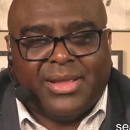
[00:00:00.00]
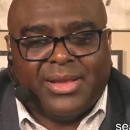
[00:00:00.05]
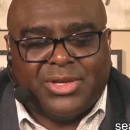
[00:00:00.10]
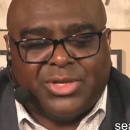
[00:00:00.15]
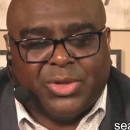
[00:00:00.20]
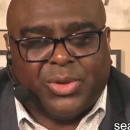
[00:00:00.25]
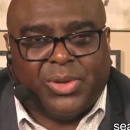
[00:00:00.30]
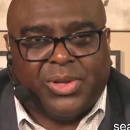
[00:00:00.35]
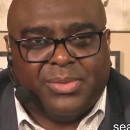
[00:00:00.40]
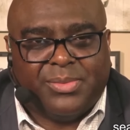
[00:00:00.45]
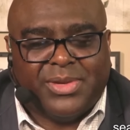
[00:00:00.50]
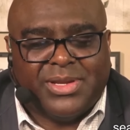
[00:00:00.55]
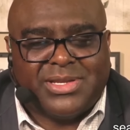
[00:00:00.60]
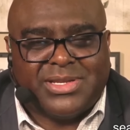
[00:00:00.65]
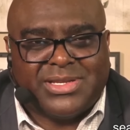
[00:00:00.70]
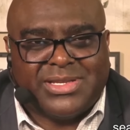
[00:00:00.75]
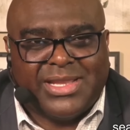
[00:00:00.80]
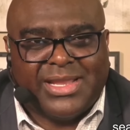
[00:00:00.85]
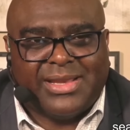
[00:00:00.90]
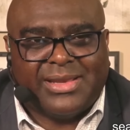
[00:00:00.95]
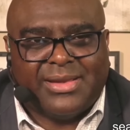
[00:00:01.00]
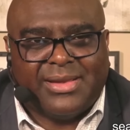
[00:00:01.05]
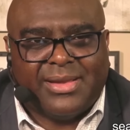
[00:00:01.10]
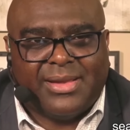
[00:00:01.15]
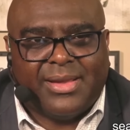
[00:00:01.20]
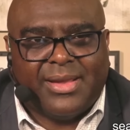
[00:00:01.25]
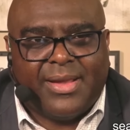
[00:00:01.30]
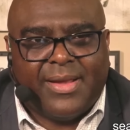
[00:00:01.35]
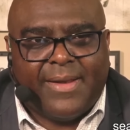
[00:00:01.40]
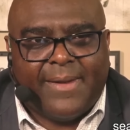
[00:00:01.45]
told him to sit.
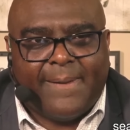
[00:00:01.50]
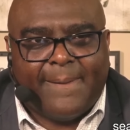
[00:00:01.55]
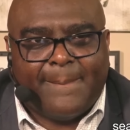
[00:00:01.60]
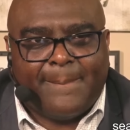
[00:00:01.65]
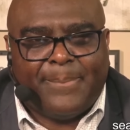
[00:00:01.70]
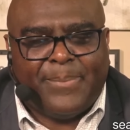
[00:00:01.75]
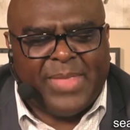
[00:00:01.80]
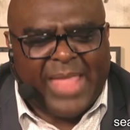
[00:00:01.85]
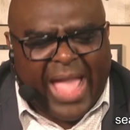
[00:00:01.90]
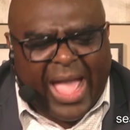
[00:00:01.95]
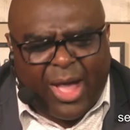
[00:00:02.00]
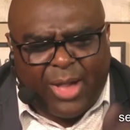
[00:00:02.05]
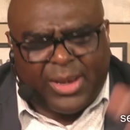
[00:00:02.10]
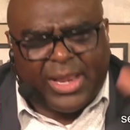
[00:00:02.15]
Now